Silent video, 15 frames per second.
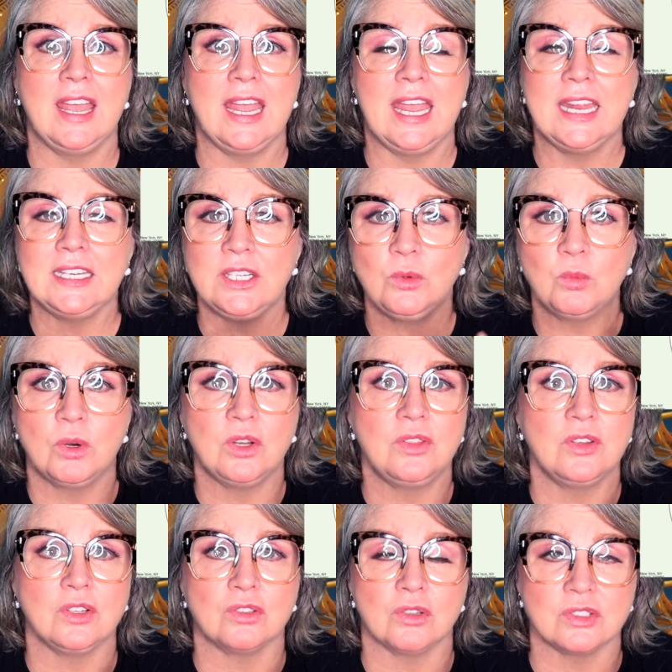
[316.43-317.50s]
anyone
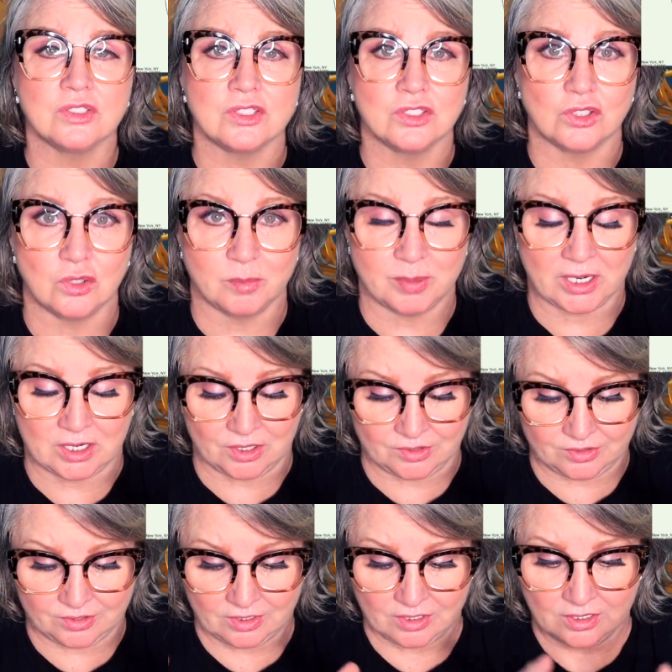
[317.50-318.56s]
that crosses your
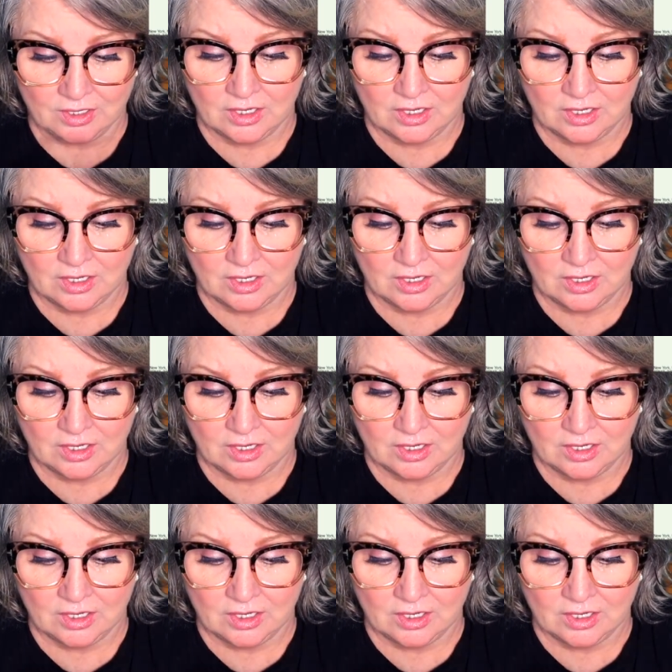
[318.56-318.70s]
path.